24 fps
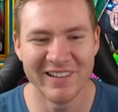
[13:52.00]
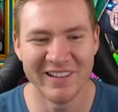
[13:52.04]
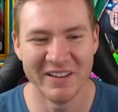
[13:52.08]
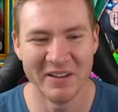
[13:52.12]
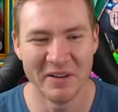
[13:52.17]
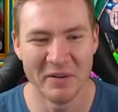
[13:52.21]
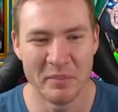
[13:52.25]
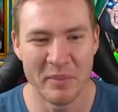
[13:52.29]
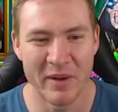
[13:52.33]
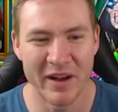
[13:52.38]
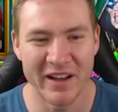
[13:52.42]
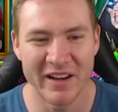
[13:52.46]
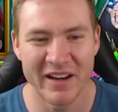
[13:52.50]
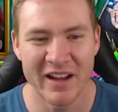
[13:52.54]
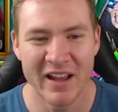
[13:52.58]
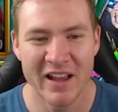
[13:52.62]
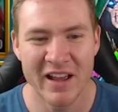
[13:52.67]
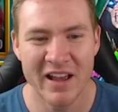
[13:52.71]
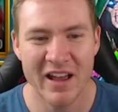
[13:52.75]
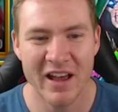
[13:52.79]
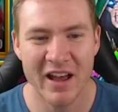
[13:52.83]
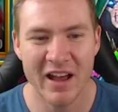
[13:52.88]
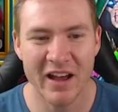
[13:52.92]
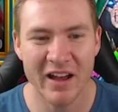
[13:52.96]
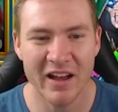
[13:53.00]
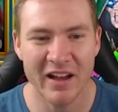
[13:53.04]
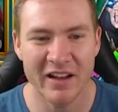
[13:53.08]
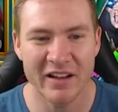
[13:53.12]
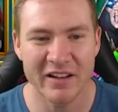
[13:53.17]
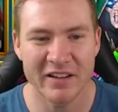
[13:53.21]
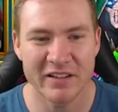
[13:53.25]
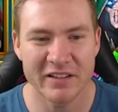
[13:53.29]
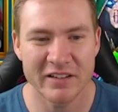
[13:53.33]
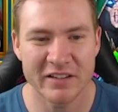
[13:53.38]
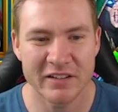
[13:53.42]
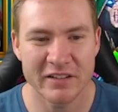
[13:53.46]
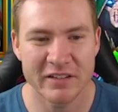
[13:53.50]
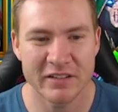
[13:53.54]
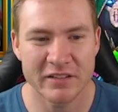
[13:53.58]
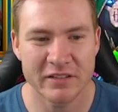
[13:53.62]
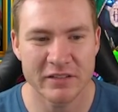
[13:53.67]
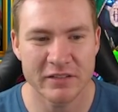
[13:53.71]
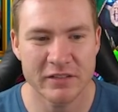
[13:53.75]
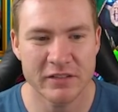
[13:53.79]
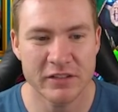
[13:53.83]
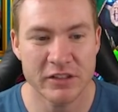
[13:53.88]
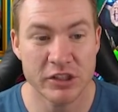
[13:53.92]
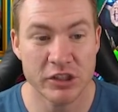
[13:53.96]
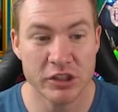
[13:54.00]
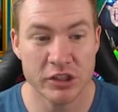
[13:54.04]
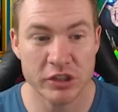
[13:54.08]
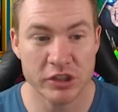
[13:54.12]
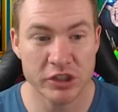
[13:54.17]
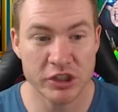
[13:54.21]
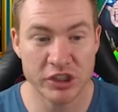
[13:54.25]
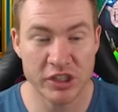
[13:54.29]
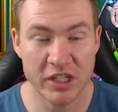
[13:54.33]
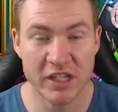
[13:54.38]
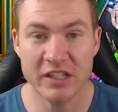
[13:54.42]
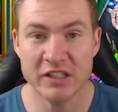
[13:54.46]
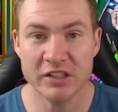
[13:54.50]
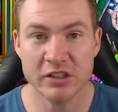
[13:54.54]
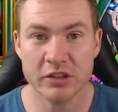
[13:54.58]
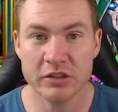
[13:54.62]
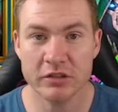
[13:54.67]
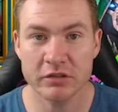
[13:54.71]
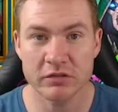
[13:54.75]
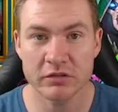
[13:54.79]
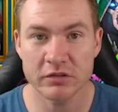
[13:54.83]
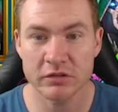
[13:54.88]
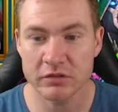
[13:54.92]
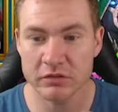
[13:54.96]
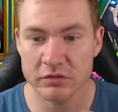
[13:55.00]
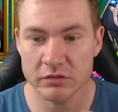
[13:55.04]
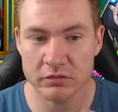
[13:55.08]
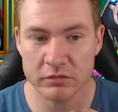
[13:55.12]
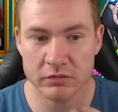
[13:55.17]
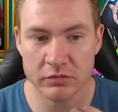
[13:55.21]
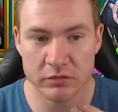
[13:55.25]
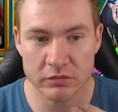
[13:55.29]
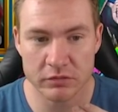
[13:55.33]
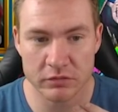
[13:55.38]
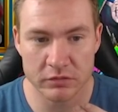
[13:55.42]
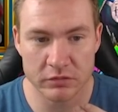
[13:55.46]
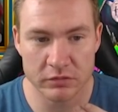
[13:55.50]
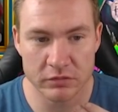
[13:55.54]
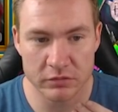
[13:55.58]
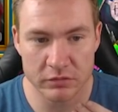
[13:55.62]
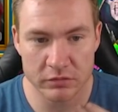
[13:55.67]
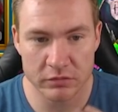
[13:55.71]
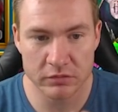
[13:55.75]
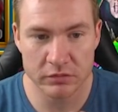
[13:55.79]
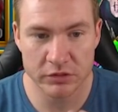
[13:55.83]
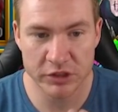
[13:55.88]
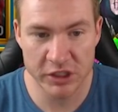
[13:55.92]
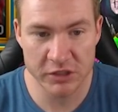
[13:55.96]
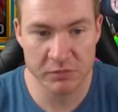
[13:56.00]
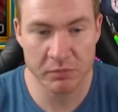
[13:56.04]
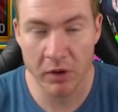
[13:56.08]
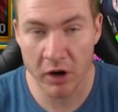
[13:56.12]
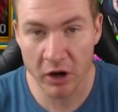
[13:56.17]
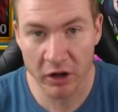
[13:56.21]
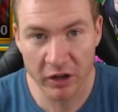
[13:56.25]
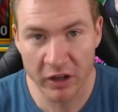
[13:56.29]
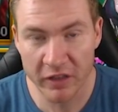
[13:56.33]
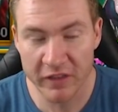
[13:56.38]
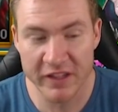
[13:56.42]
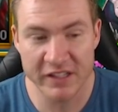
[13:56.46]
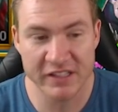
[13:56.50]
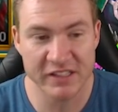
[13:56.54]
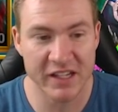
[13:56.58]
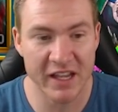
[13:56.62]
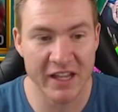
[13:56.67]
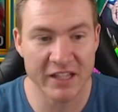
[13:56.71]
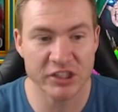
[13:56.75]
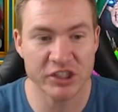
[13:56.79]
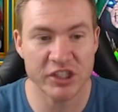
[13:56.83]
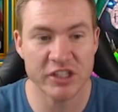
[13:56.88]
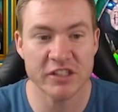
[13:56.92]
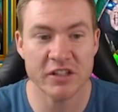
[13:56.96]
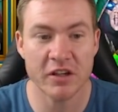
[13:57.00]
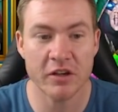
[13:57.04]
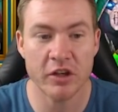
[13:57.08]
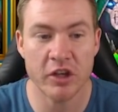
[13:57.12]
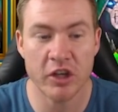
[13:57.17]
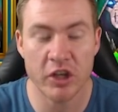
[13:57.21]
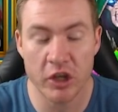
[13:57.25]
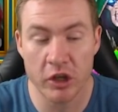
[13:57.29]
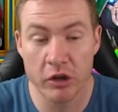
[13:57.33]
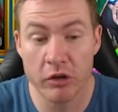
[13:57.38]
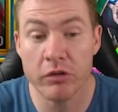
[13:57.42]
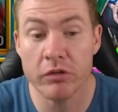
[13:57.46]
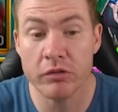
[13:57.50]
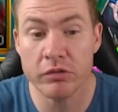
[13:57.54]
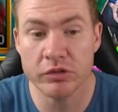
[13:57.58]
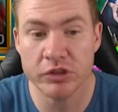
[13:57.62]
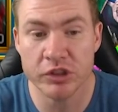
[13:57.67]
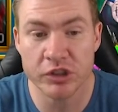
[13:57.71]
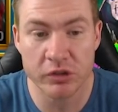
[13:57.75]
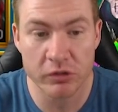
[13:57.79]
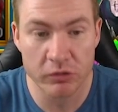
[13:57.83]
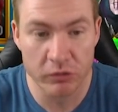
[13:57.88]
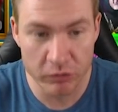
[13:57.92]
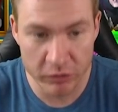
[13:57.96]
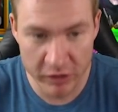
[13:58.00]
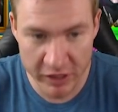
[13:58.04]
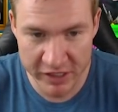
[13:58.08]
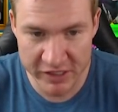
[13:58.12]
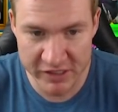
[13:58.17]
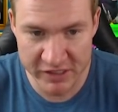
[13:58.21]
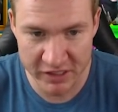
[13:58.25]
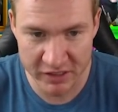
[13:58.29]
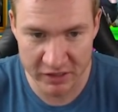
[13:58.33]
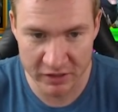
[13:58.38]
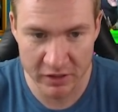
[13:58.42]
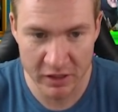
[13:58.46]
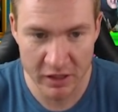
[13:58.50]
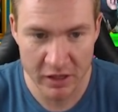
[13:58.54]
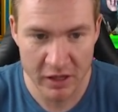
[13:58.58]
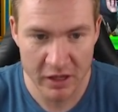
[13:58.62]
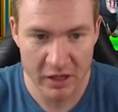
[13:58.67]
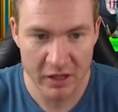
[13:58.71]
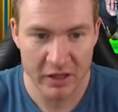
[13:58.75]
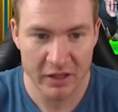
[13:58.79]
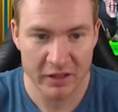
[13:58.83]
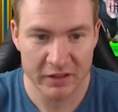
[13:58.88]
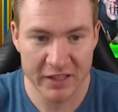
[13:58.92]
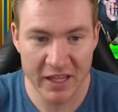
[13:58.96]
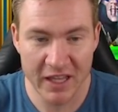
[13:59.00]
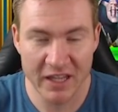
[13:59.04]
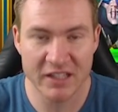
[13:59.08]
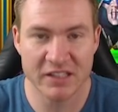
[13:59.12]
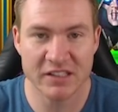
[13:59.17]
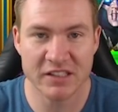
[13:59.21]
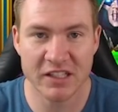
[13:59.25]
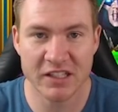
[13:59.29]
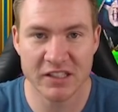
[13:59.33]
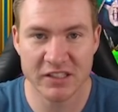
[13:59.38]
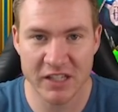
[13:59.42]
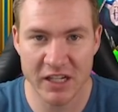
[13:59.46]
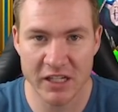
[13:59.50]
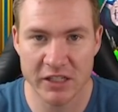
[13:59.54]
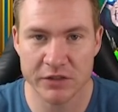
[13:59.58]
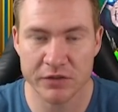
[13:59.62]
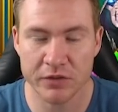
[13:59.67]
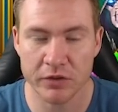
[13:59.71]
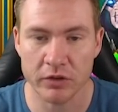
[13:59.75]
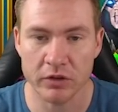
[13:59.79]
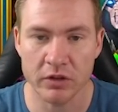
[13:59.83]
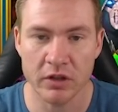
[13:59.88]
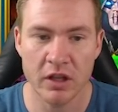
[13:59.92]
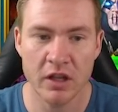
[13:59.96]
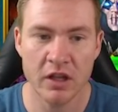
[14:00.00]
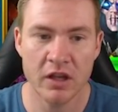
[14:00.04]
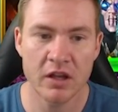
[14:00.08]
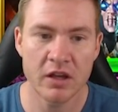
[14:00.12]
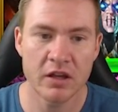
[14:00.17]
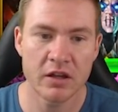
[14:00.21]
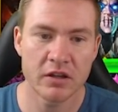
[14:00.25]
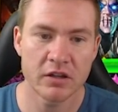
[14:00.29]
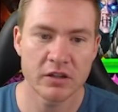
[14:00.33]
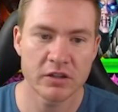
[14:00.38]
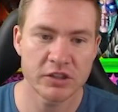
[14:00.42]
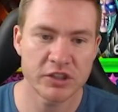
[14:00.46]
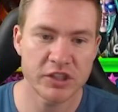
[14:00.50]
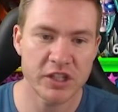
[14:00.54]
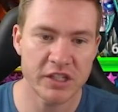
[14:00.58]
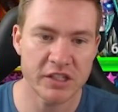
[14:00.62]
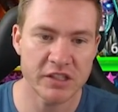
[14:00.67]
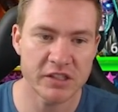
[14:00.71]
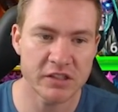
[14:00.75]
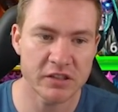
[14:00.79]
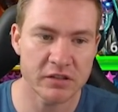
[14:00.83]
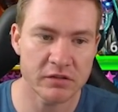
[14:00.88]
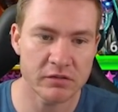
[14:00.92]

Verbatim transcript: but uh, she's she's part of this and she's a huge reason that it's successful She's